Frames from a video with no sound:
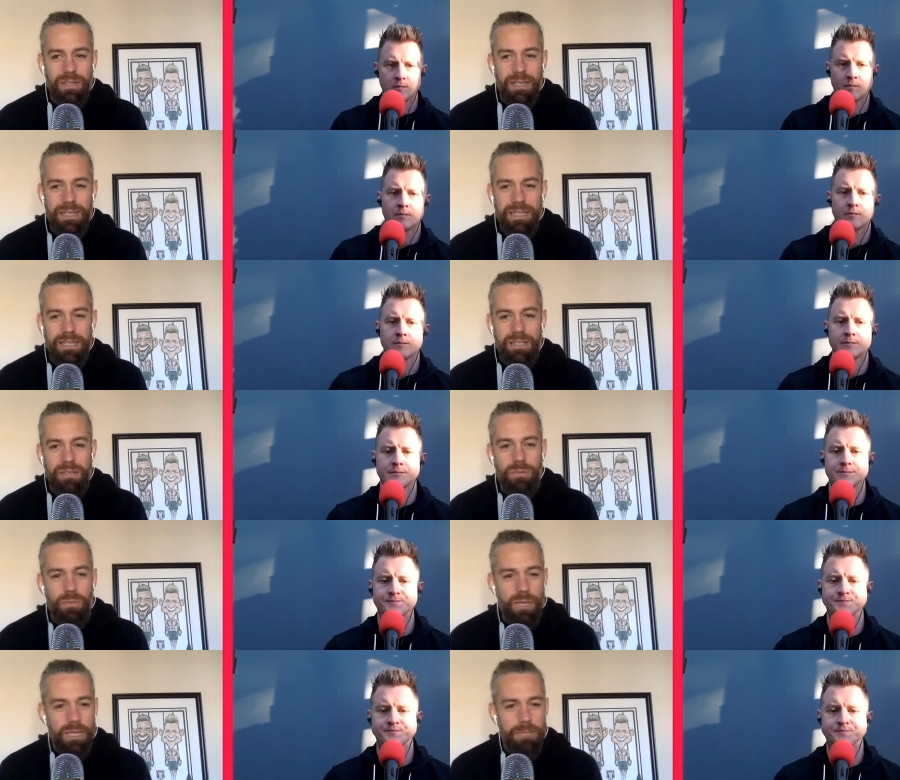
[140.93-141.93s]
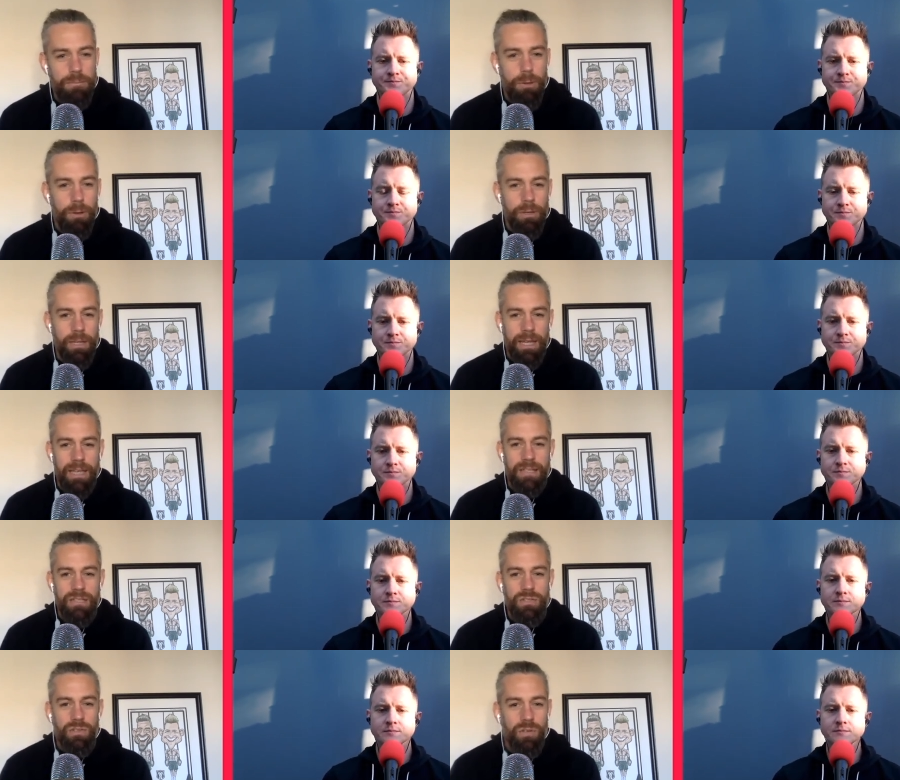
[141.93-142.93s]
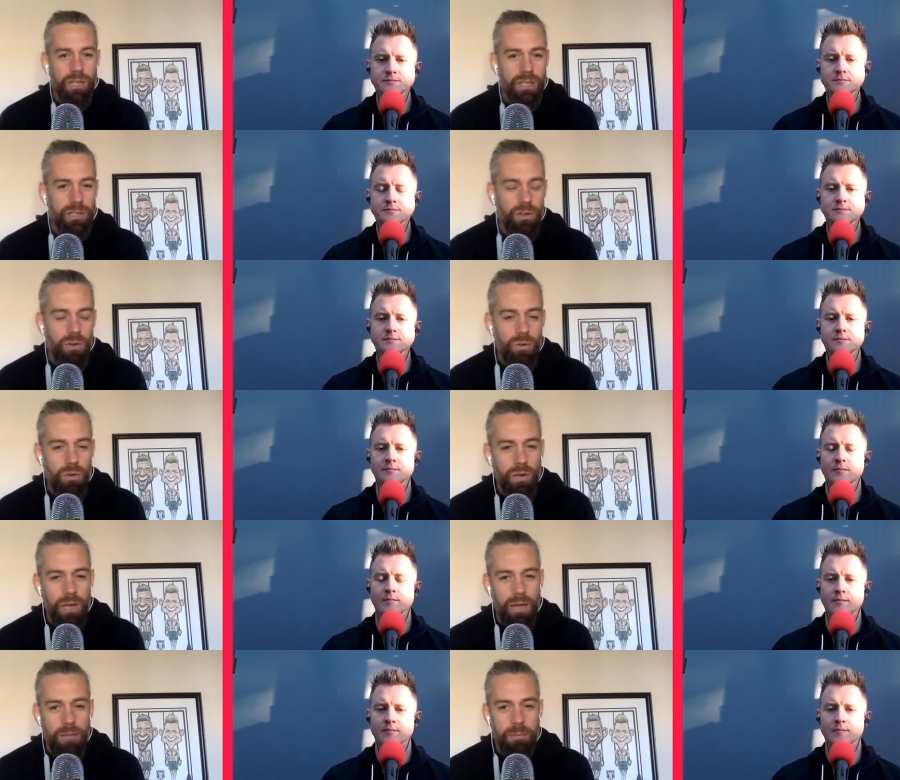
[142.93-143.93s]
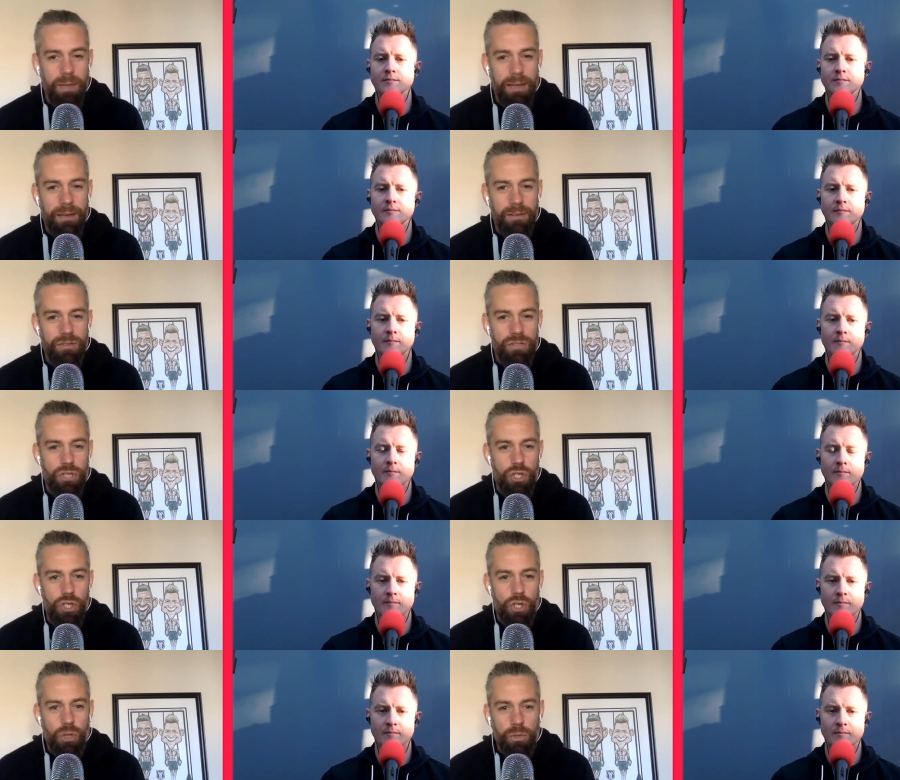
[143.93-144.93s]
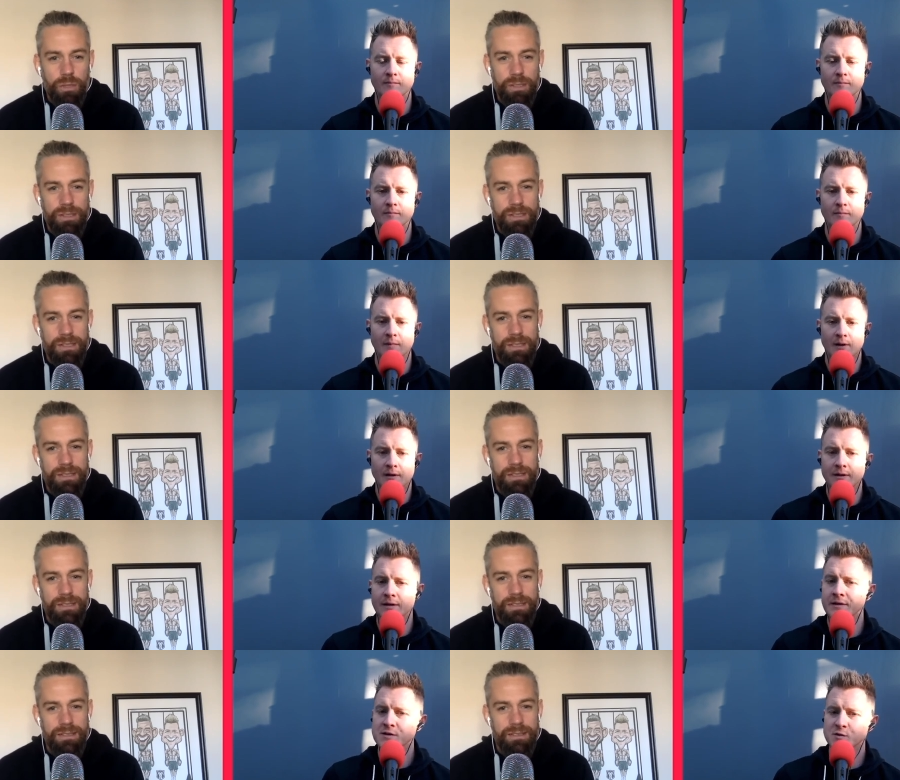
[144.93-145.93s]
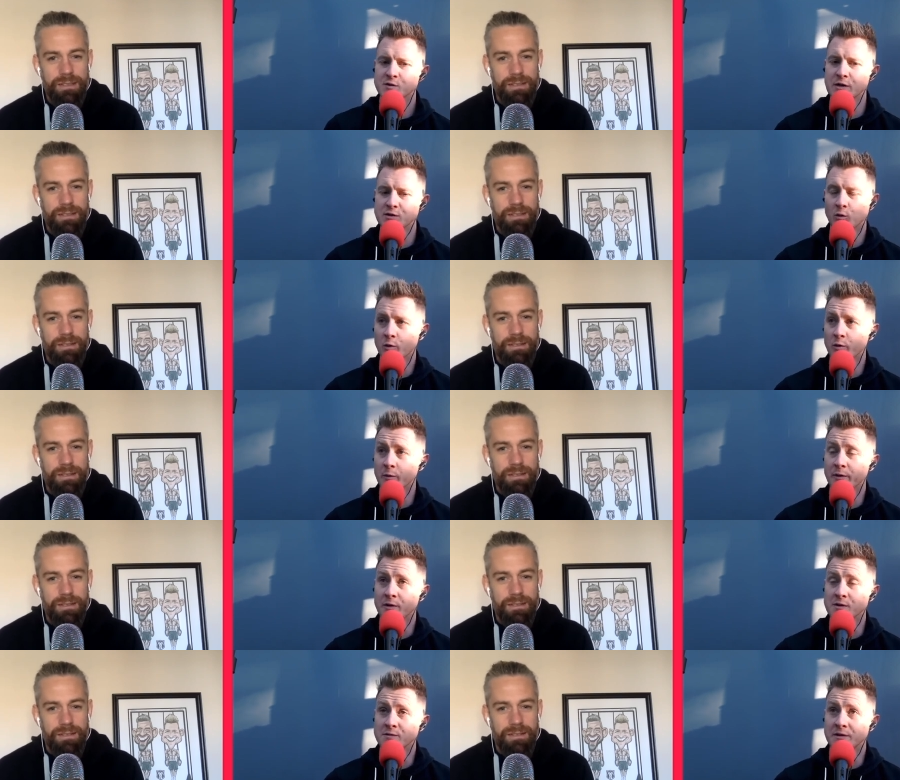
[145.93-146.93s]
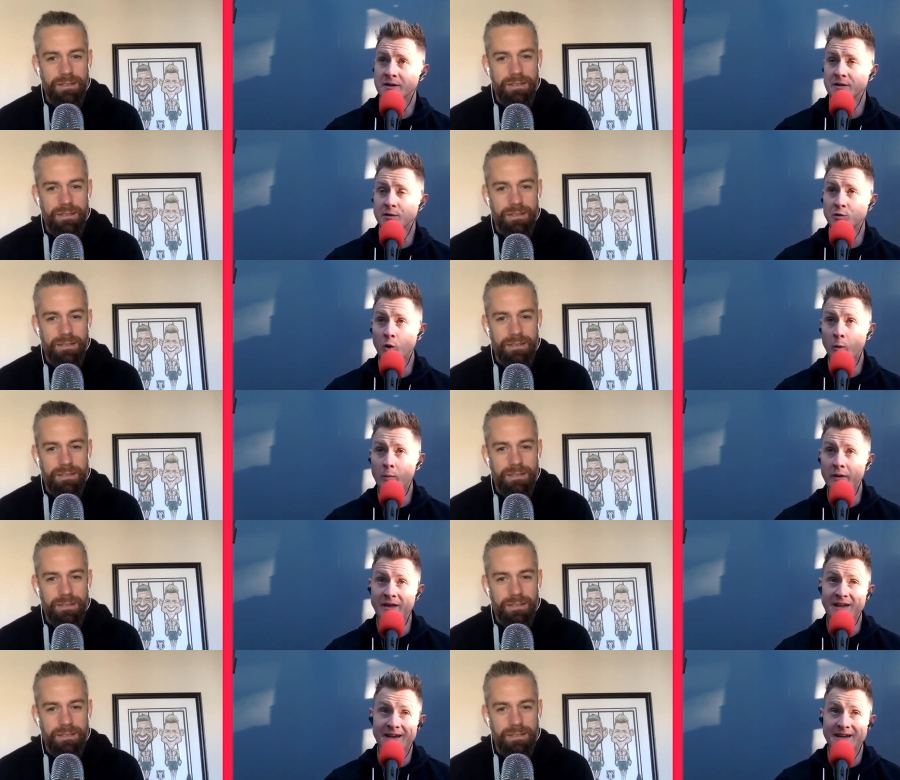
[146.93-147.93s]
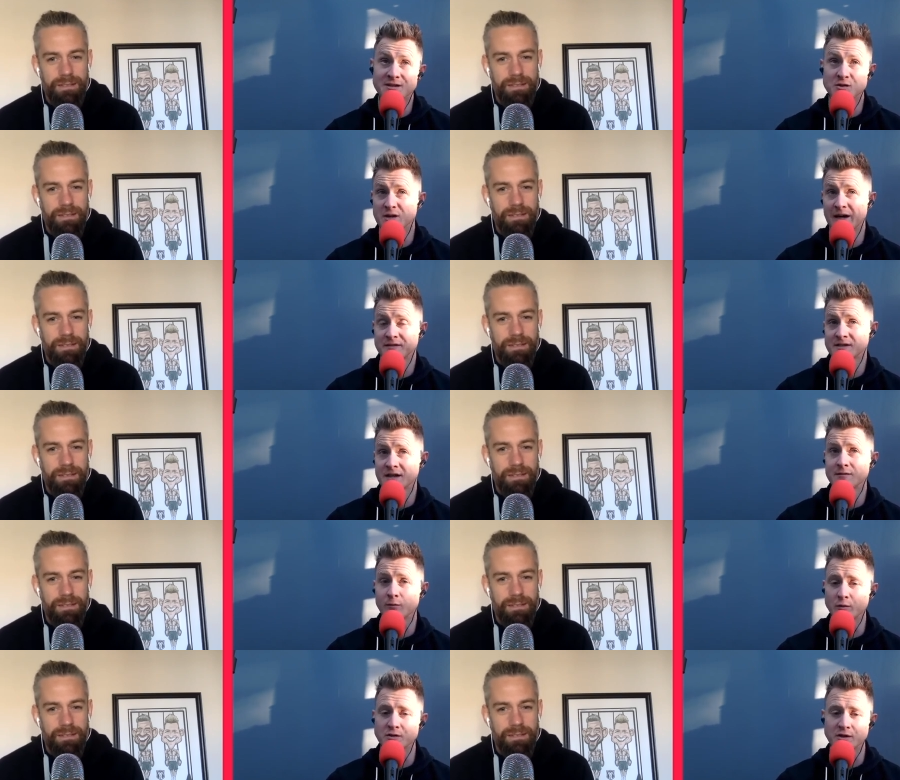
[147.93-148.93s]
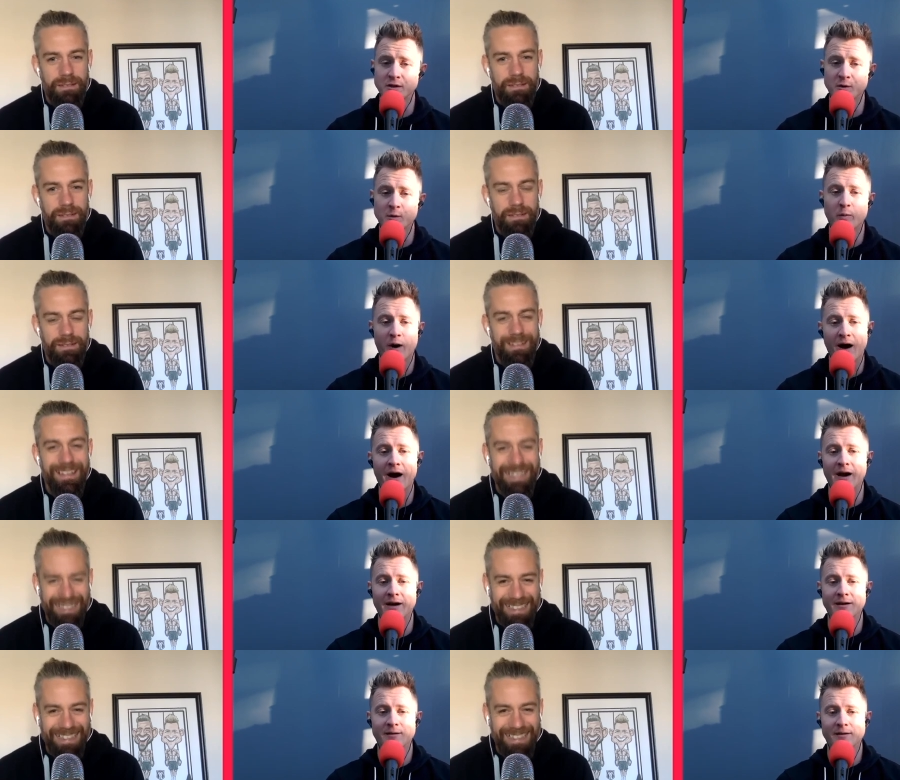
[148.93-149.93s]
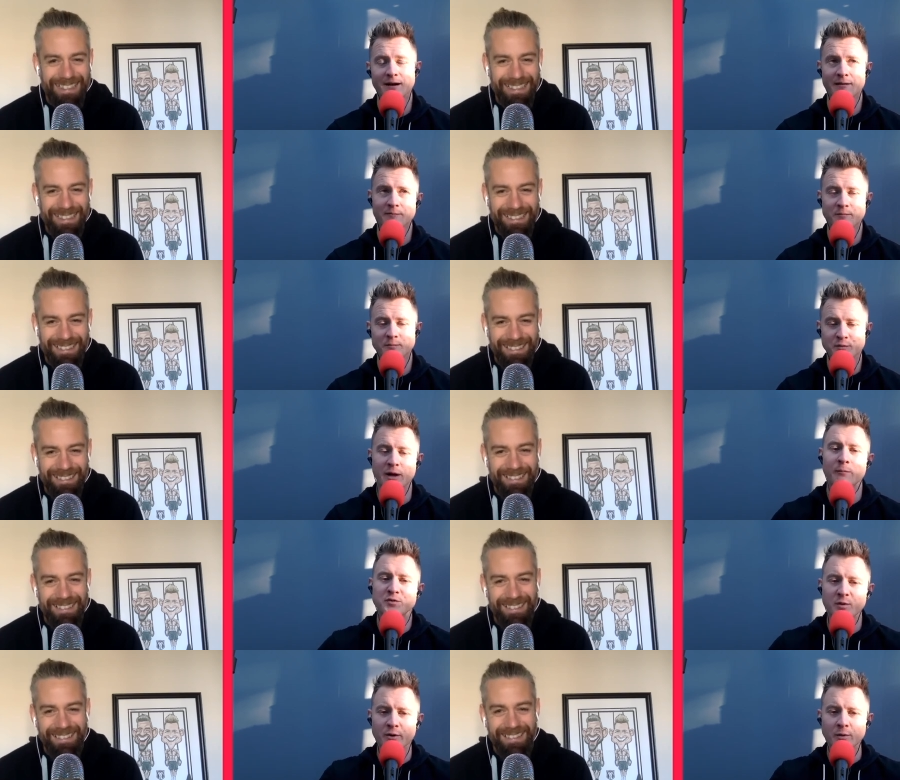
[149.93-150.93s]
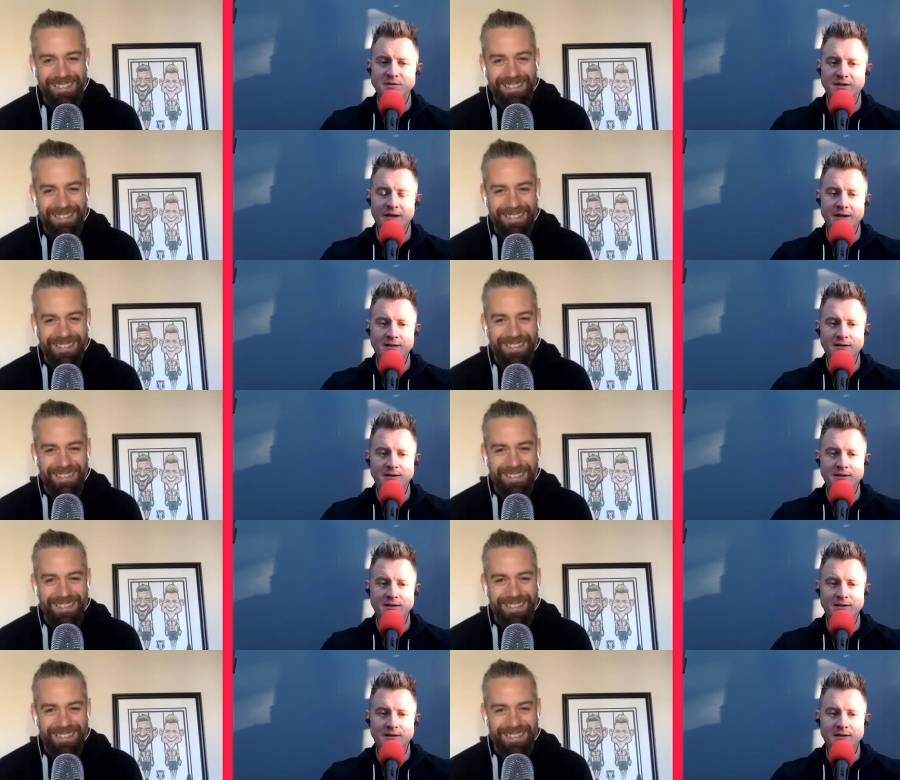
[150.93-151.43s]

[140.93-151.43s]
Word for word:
Speaker 1: this week's podcast, talking all about shoulders.
Speaker 2: Now, this is where it's awkward, because normally the guest doesn't have to say roll the jingle, but I, I've, I'm doubling up today,